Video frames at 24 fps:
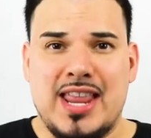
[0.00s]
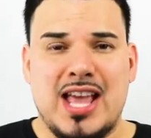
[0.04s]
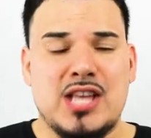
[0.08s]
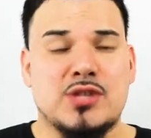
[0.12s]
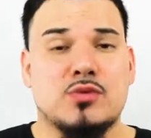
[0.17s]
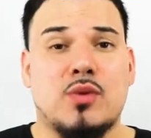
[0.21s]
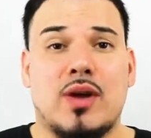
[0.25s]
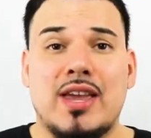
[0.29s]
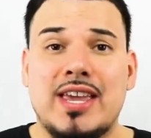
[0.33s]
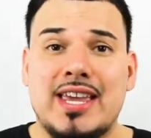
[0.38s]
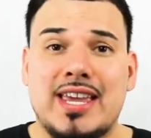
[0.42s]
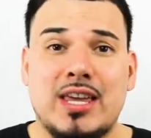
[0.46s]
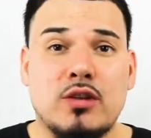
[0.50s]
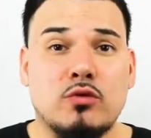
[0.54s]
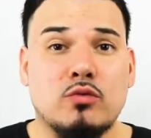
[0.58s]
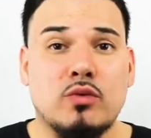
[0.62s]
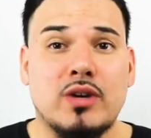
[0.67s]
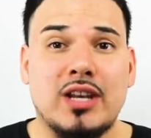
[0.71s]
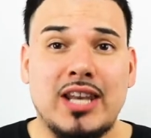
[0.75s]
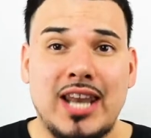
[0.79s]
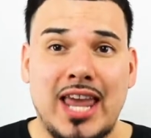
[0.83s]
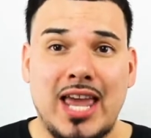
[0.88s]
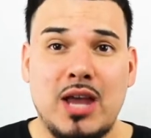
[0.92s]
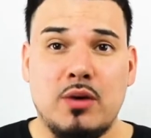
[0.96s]
That's why he can
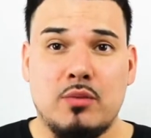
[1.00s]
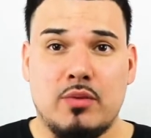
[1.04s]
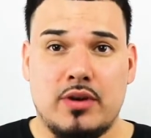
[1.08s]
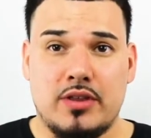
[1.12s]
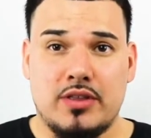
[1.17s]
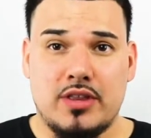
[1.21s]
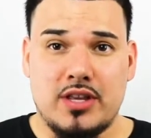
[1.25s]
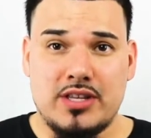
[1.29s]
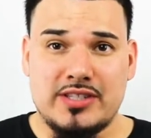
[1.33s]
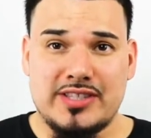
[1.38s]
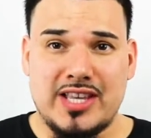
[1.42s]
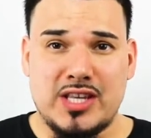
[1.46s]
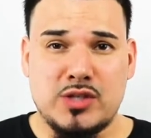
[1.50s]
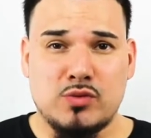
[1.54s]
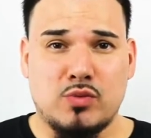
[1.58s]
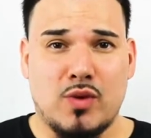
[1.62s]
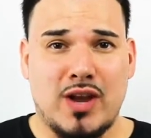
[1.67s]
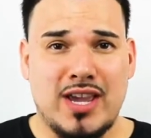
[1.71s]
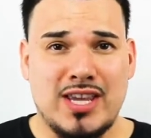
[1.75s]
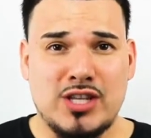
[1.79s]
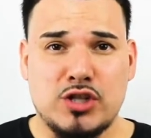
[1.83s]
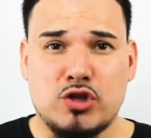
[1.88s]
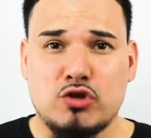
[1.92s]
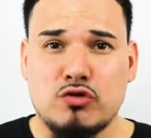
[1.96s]
relate with us. That's
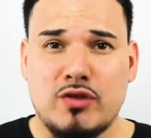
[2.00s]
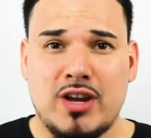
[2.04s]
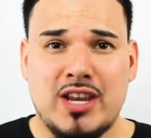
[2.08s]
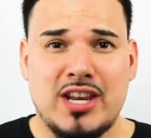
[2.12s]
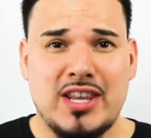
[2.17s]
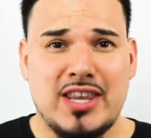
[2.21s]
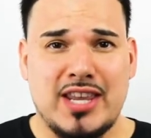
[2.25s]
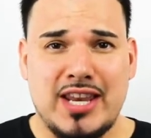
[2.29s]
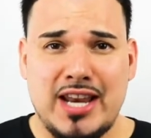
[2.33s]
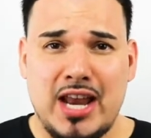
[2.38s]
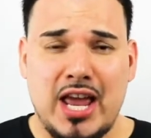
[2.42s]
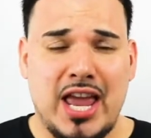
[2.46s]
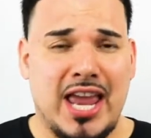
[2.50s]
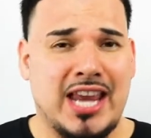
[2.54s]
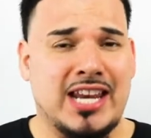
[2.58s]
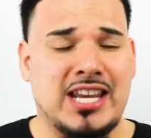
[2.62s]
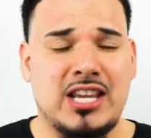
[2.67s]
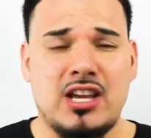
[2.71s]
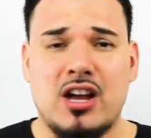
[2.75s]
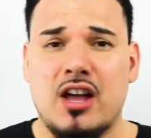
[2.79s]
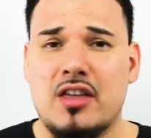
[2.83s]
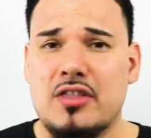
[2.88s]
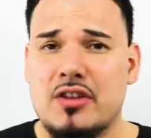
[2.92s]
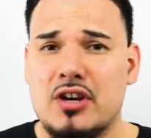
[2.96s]
why he's greater than
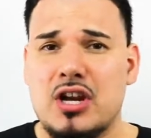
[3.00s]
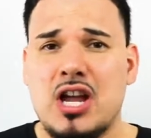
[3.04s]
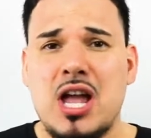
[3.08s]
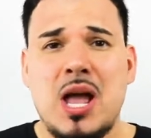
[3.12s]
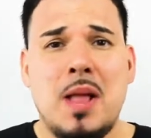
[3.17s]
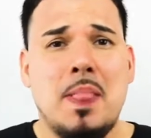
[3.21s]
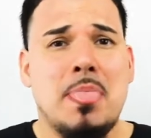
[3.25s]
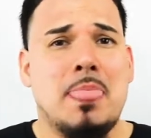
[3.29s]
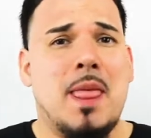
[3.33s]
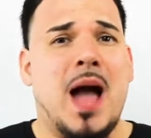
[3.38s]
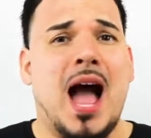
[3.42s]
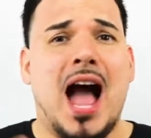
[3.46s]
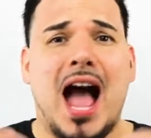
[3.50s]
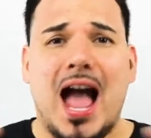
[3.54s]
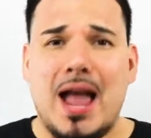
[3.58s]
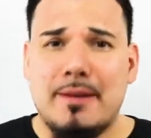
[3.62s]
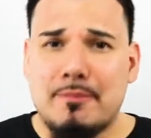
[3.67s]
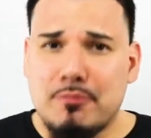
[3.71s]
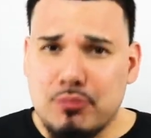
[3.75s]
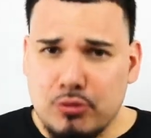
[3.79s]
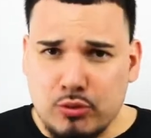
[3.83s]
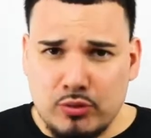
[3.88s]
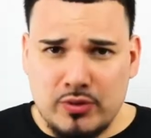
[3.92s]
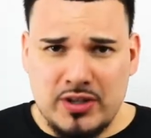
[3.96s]
any other high
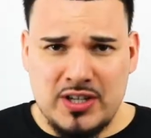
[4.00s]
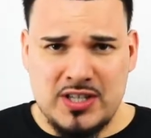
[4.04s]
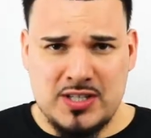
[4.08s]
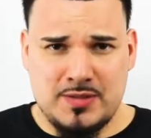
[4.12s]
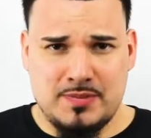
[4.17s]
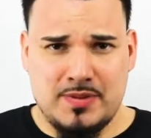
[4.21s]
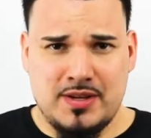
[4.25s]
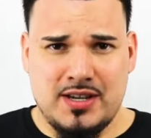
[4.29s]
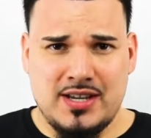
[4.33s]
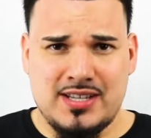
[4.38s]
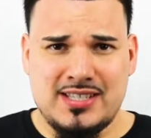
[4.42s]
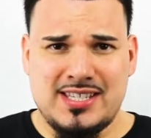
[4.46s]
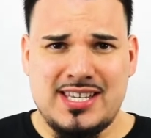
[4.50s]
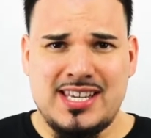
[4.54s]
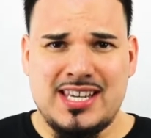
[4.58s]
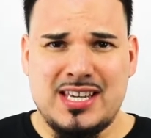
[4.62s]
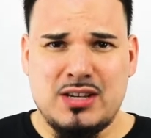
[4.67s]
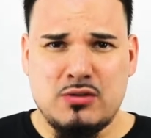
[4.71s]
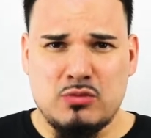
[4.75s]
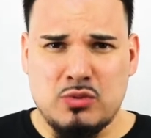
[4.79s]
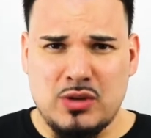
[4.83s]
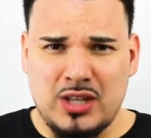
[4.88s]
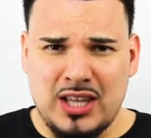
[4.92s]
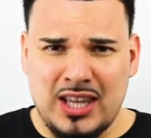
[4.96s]
priest, because he
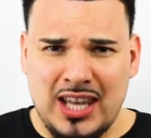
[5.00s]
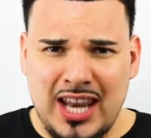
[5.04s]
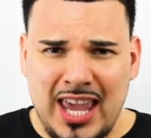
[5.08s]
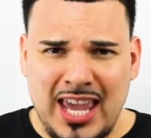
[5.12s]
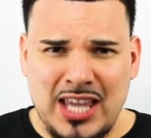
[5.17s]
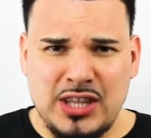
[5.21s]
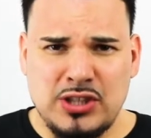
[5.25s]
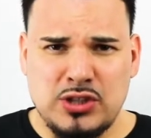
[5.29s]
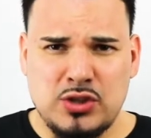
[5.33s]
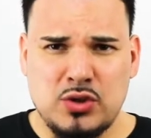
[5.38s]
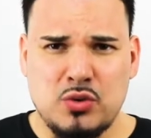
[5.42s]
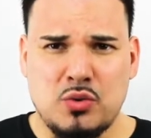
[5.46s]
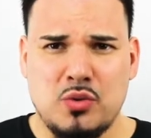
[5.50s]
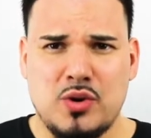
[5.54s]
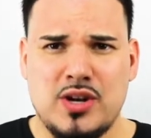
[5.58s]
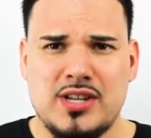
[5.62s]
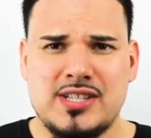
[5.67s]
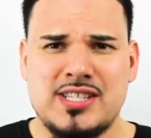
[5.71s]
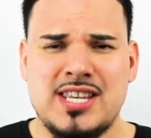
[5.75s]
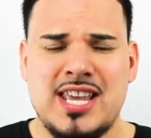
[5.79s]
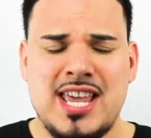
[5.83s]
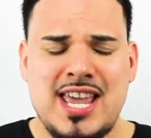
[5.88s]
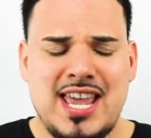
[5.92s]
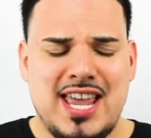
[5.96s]
can relate to
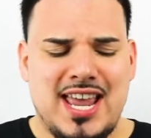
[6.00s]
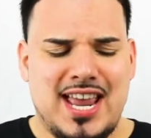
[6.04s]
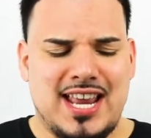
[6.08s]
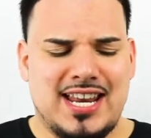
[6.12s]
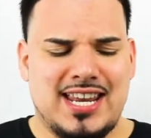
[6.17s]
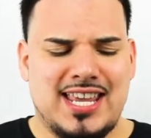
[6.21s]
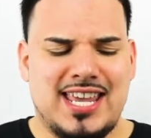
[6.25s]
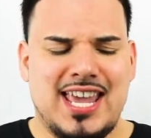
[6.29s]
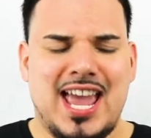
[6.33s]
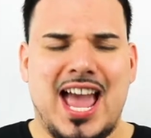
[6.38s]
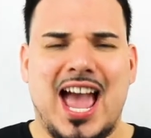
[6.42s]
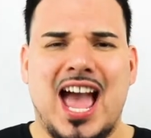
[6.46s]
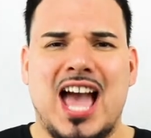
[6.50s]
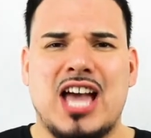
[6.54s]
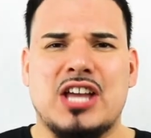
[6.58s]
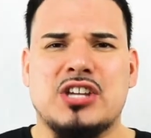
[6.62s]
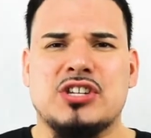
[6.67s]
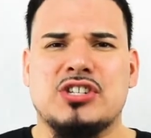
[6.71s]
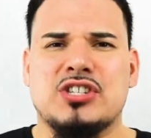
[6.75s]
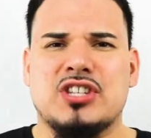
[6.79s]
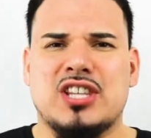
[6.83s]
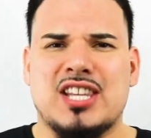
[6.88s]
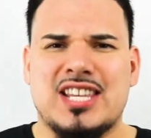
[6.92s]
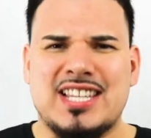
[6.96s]
us, and he
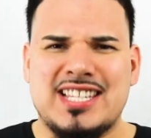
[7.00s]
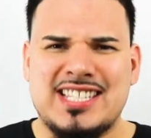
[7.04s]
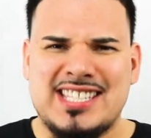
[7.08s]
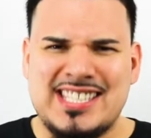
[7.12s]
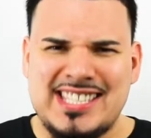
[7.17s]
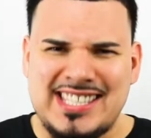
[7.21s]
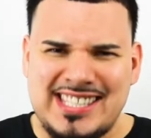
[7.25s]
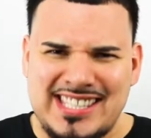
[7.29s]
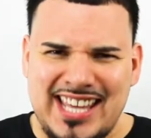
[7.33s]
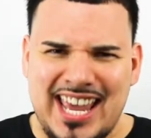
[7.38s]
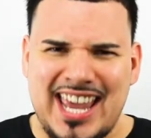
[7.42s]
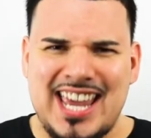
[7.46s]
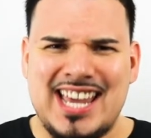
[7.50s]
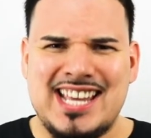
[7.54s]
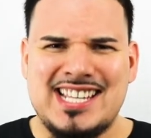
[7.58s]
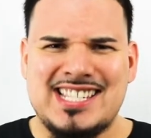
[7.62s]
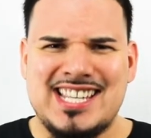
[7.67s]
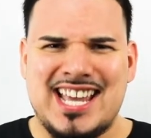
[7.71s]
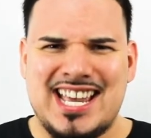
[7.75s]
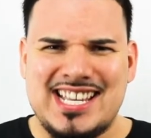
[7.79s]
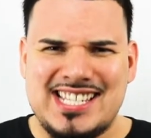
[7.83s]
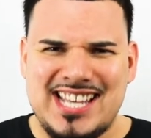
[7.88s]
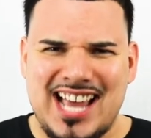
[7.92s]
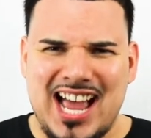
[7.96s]
actually
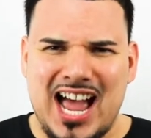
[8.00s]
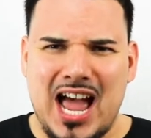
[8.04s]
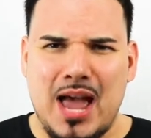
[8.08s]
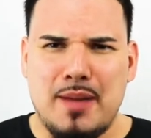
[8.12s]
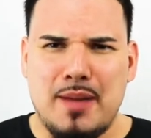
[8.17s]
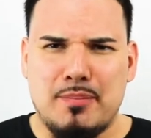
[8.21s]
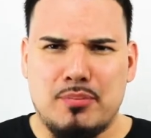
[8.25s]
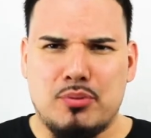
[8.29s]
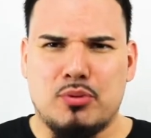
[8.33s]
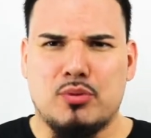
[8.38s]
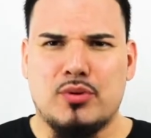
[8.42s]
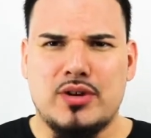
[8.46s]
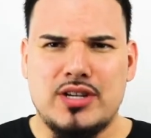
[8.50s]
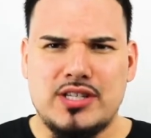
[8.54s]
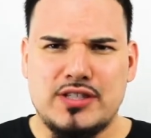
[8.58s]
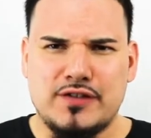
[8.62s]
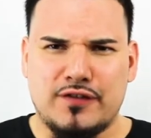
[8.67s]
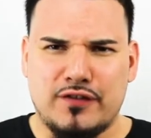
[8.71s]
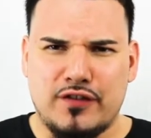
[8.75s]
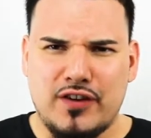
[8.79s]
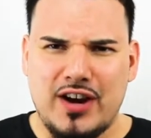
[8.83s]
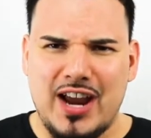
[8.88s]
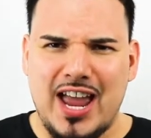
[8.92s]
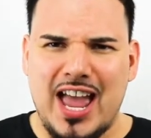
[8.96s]
stays as high
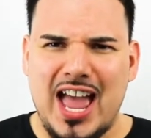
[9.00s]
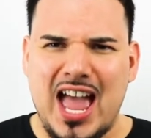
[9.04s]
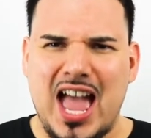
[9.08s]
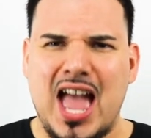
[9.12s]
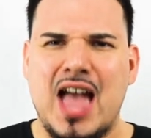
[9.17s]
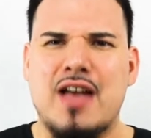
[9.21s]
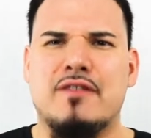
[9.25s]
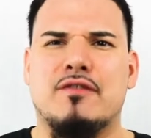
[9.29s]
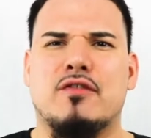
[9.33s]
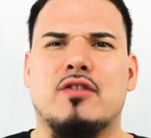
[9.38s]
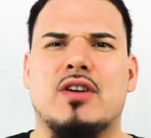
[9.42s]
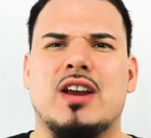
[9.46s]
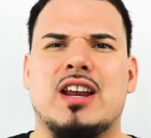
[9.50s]
priest forever